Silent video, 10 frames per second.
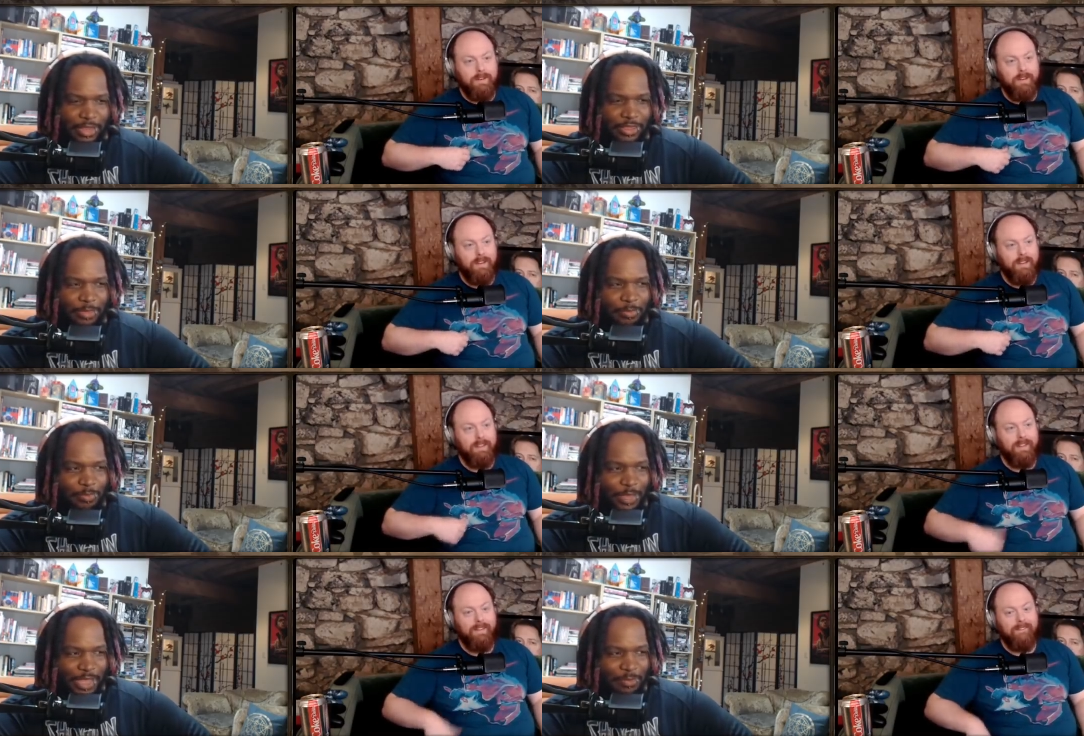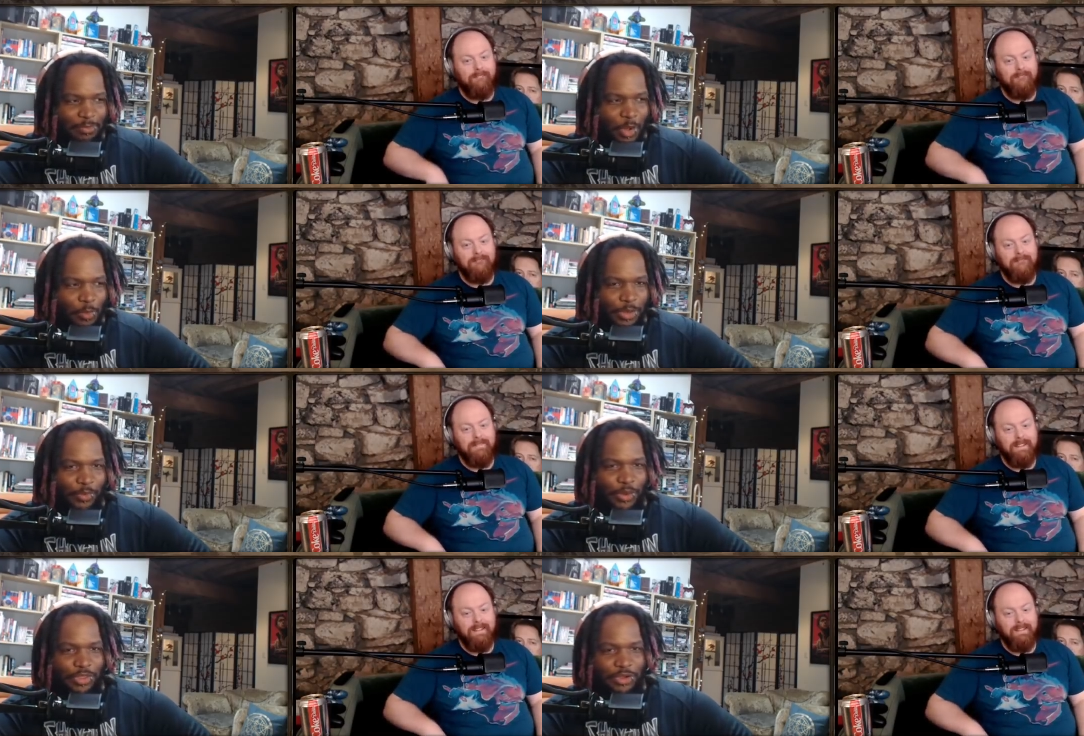Speaker 1: in the big
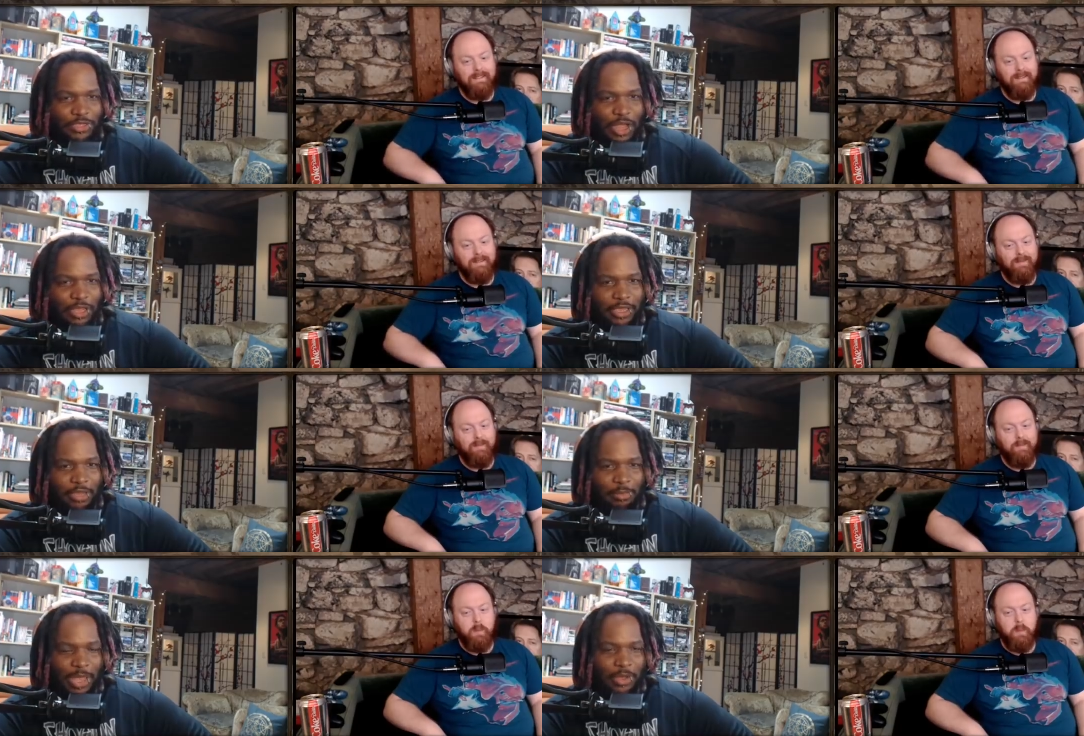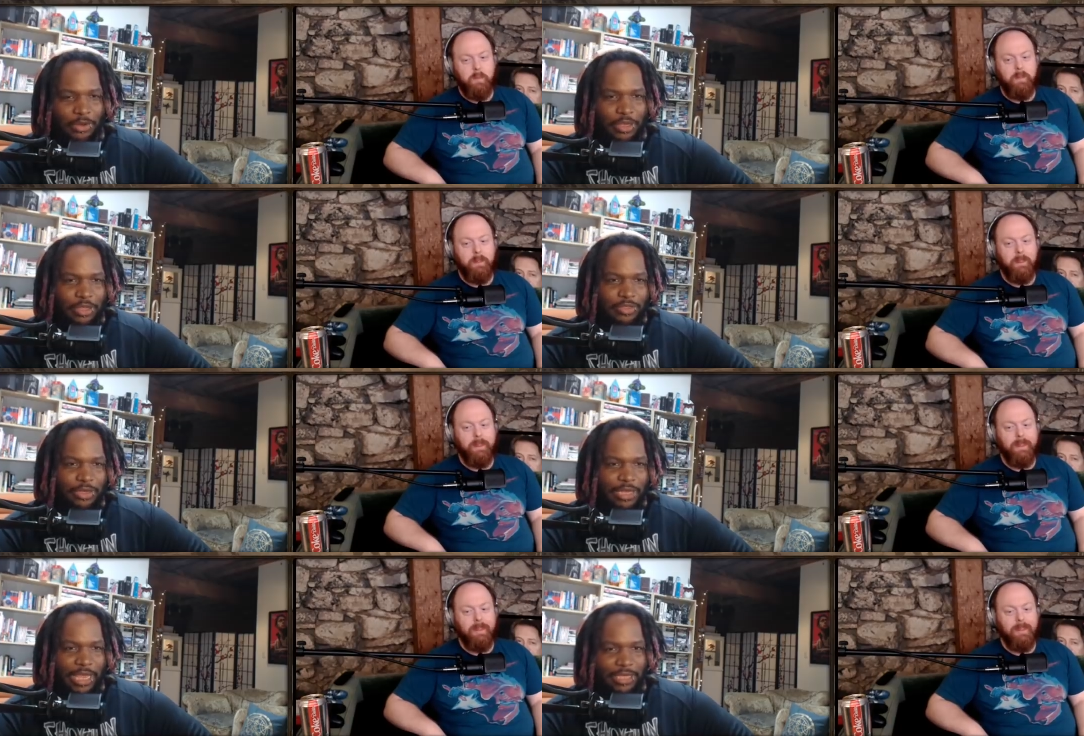moment when they're talking about
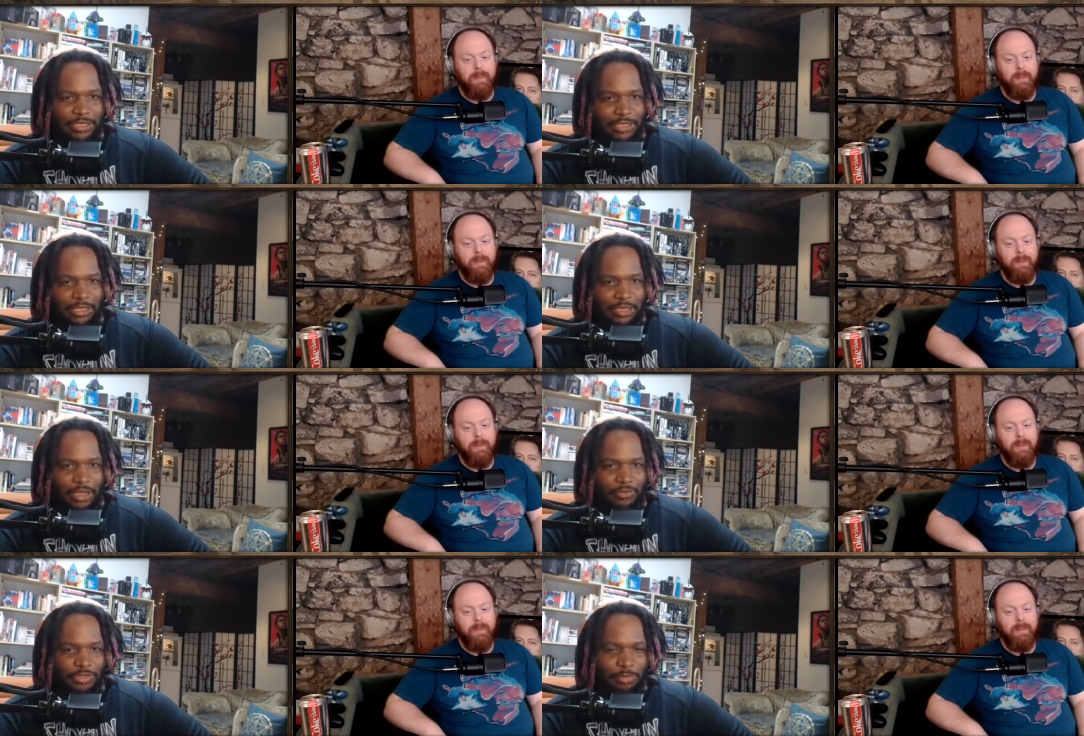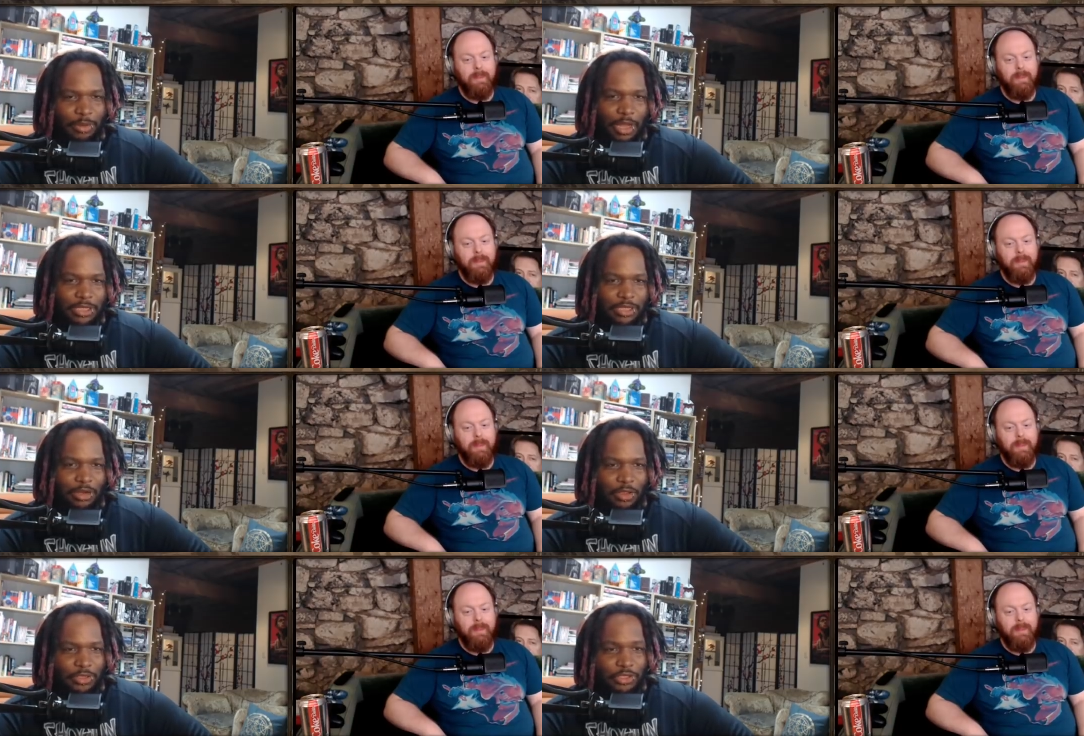the legacy of the boss
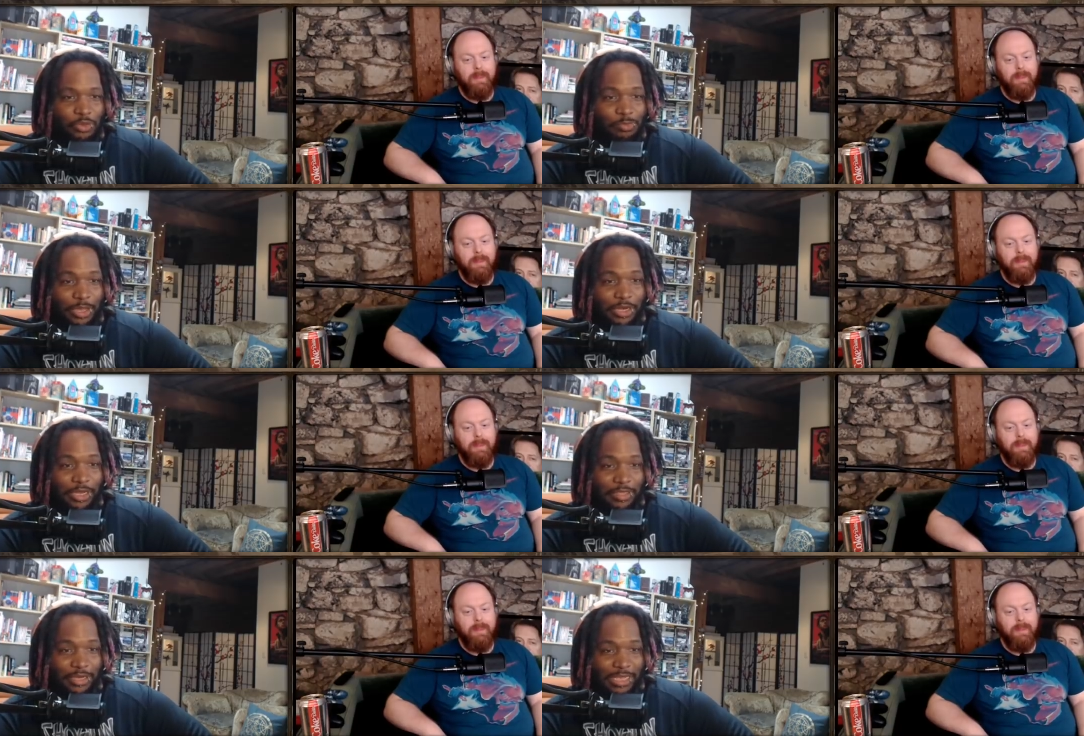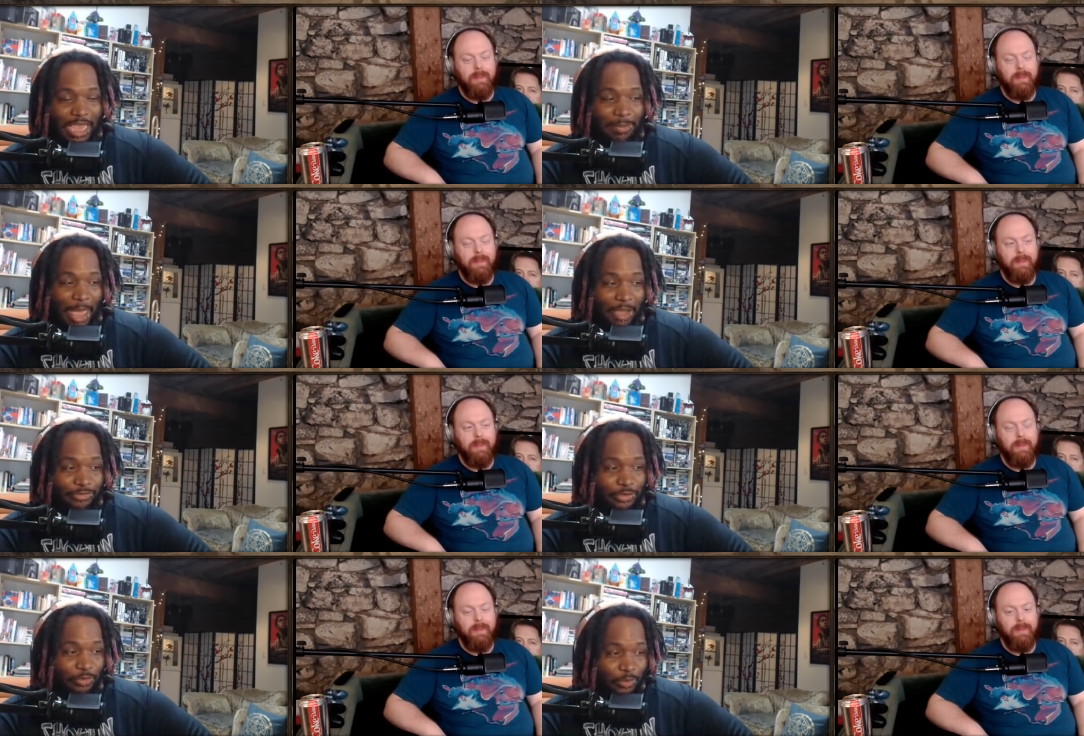and all the stupidity that came
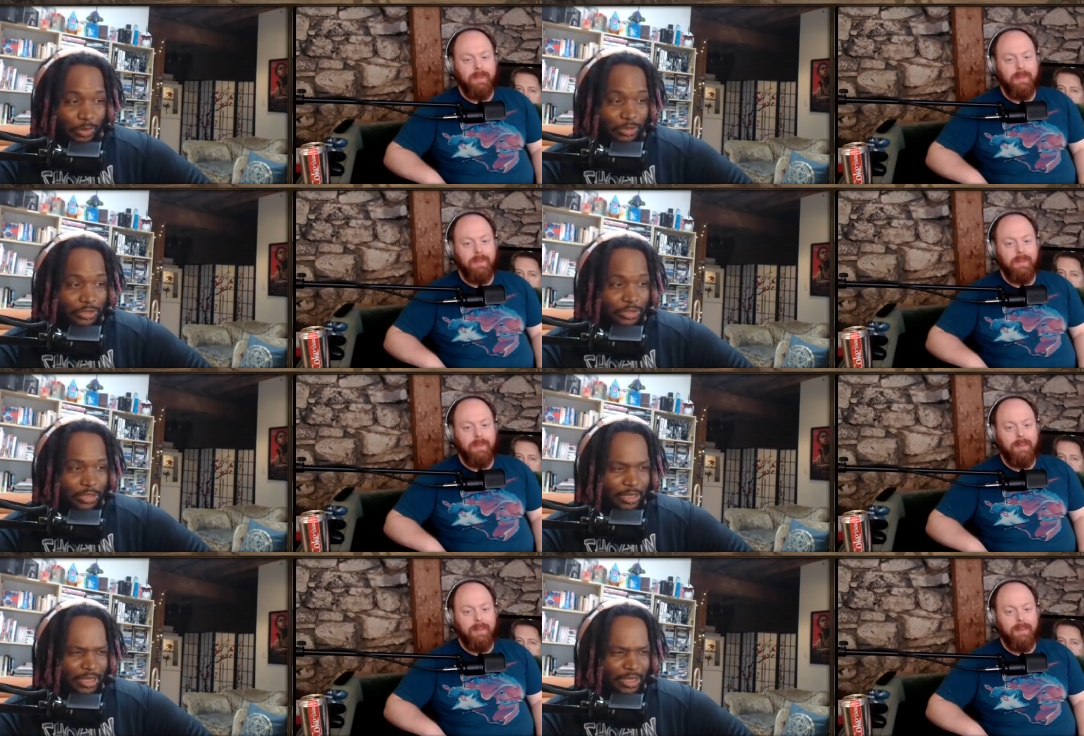afterwards,